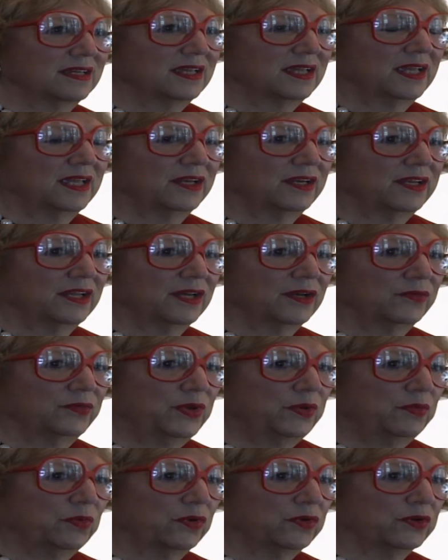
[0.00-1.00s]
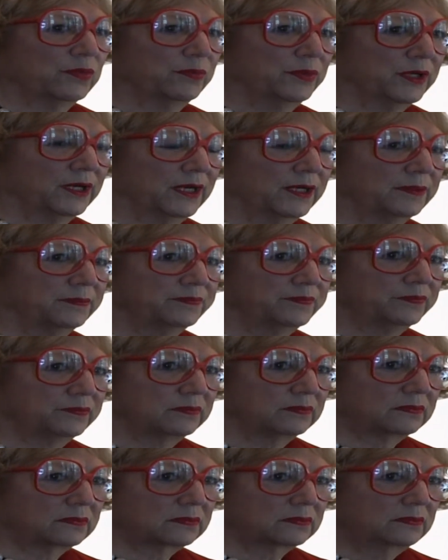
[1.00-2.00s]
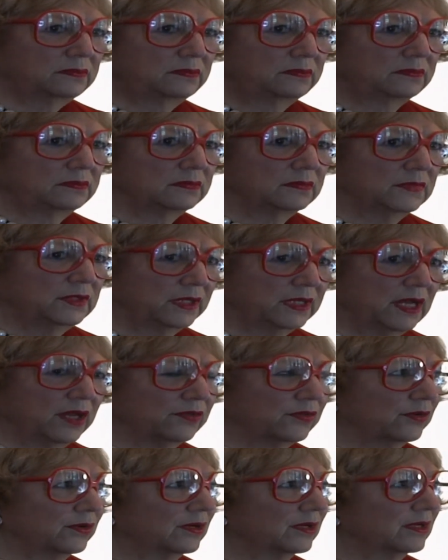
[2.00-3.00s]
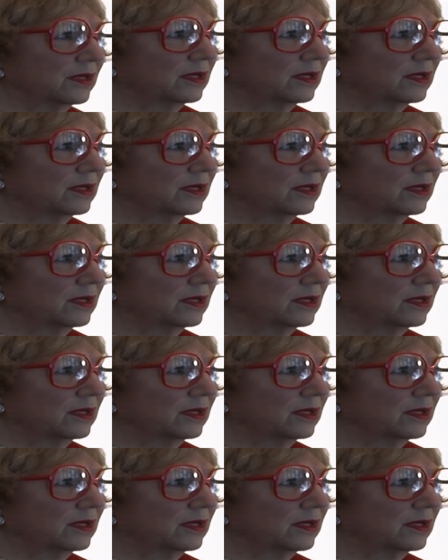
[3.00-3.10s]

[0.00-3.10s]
And we wrote a book together